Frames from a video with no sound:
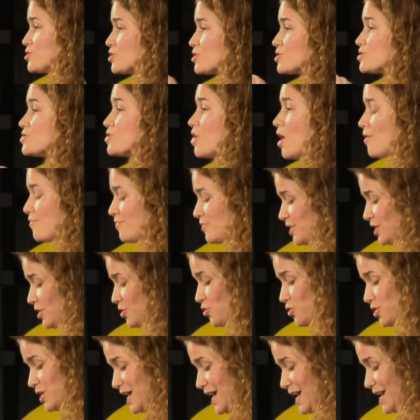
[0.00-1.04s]
just softening
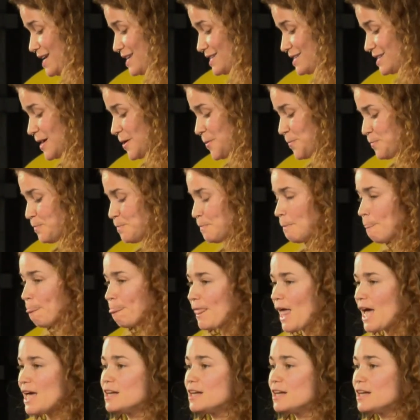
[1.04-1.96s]
your gaze